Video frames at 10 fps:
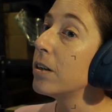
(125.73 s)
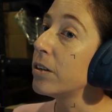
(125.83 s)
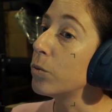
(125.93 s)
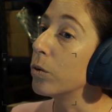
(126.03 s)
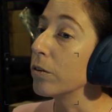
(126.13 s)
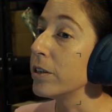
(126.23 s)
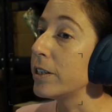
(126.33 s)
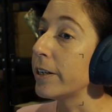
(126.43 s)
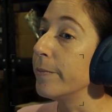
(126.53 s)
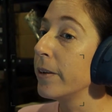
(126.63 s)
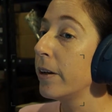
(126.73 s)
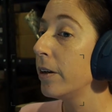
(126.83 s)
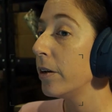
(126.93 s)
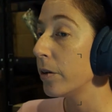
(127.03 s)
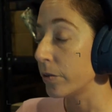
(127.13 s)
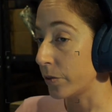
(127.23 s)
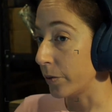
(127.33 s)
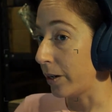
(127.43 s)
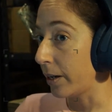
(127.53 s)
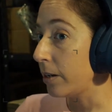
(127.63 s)
under warranty. So
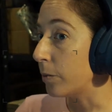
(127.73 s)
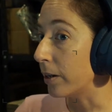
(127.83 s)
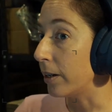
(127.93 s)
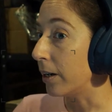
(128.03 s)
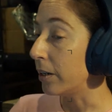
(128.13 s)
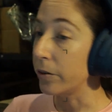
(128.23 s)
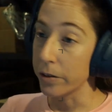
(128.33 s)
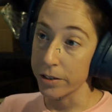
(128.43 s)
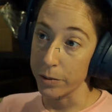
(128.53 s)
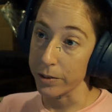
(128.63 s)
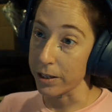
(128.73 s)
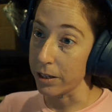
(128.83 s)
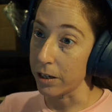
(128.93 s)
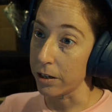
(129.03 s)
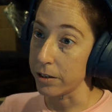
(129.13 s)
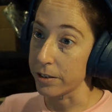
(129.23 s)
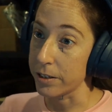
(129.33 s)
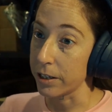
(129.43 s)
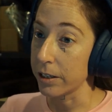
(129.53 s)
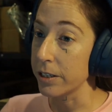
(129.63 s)
anyway, I noticed it was getting harder to
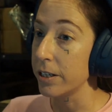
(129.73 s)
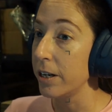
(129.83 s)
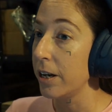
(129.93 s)
start.